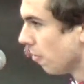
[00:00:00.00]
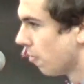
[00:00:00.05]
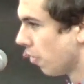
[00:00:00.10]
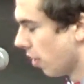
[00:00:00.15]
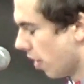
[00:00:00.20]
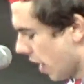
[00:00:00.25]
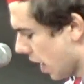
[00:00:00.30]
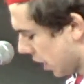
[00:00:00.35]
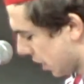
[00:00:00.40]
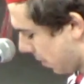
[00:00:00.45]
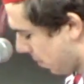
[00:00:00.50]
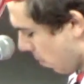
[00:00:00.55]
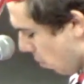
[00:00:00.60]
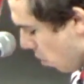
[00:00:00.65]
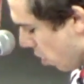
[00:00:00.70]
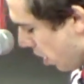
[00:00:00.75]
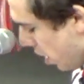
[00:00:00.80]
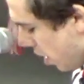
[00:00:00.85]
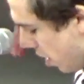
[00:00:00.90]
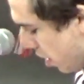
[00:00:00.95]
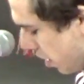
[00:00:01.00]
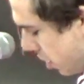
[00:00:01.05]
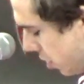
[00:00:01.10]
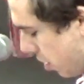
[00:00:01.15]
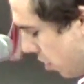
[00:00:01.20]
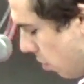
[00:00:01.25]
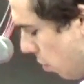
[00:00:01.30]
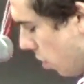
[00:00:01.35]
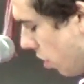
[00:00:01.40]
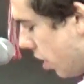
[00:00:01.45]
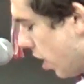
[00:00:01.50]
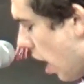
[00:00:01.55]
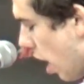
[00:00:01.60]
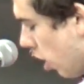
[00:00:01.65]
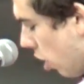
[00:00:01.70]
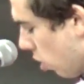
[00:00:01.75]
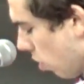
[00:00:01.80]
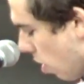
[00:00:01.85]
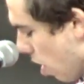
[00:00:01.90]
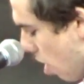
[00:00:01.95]
For the next 4 years, we would
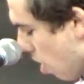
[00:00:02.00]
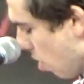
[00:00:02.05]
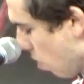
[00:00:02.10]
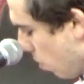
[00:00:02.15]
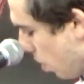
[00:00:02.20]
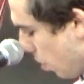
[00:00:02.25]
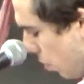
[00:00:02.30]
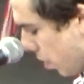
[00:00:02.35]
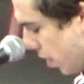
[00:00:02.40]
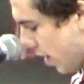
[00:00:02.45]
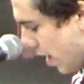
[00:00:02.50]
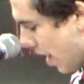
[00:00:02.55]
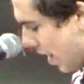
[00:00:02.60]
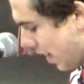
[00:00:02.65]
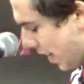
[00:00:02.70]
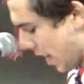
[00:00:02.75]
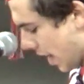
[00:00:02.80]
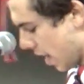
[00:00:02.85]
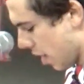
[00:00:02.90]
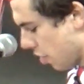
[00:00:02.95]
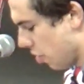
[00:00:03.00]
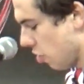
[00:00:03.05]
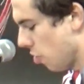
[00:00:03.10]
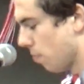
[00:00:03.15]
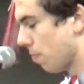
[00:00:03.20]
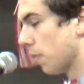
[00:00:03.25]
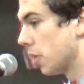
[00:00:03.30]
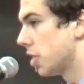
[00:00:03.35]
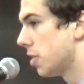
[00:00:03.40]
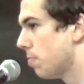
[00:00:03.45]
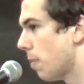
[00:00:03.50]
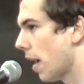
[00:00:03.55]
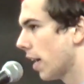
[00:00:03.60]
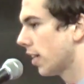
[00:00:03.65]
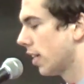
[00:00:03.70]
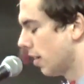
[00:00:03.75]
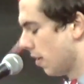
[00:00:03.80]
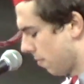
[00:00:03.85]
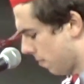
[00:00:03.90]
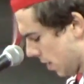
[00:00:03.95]
not grow, we would not gain new
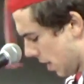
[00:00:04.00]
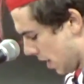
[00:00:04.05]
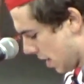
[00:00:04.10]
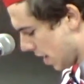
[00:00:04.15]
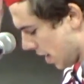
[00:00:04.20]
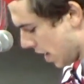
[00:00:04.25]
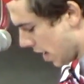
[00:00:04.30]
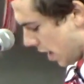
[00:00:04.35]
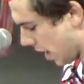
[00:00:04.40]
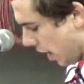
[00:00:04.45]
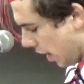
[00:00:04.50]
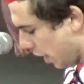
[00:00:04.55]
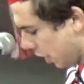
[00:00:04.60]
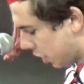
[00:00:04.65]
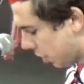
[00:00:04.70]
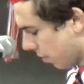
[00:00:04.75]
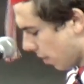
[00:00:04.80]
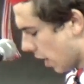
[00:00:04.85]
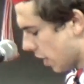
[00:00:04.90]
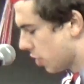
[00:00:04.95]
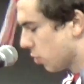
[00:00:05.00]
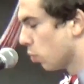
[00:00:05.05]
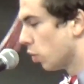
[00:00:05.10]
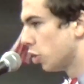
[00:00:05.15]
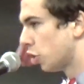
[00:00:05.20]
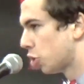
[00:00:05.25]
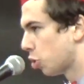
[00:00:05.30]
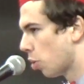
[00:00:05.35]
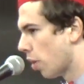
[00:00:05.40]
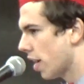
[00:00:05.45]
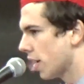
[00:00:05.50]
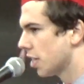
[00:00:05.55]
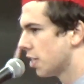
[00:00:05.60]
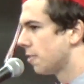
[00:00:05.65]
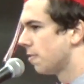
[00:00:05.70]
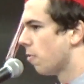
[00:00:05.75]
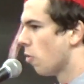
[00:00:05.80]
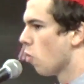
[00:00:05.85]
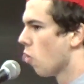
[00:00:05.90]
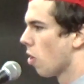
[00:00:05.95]
perspective. Each of us would
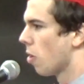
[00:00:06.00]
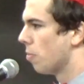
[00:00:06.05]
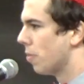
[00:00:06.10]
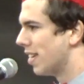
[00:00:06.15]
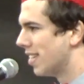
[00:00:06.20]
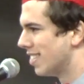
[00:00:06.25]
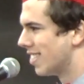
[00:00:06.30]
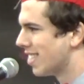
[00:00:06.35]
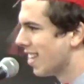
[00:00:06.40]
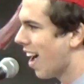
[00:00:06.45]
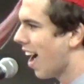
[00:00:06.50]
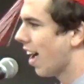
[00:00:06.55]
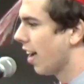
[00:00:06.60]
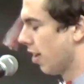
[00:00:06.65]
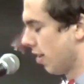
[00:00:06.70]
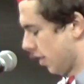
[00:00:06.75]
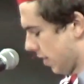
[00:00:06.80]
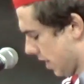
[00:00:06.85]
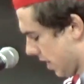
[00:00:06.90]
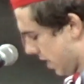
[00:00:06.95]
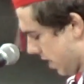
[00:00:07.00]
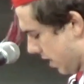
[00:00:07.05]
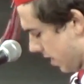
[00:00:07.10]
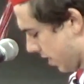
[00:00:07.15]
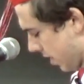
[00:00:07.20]
transform entirely.